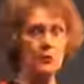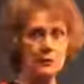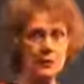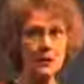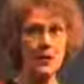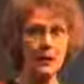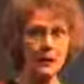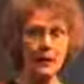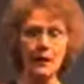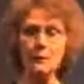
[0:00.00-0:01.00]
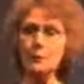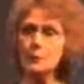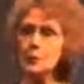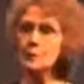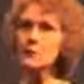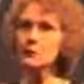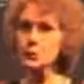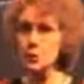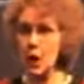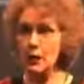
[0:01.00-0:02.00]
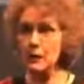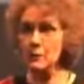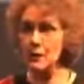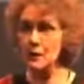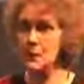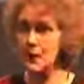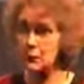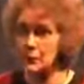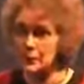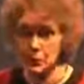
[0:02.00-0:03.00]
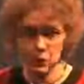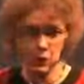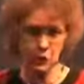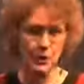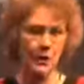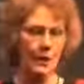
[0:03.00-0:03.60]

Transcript: when you see that, and pretty much documented by research